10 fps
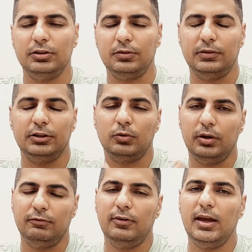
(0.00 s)
deteriorate
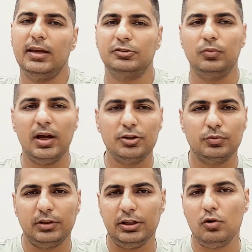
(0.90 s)
quite fast,
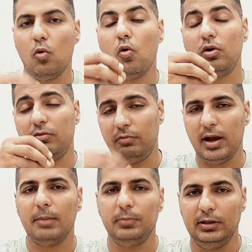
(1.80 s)
gradually or
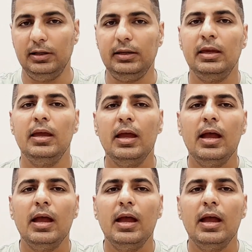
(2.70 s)
rapidly,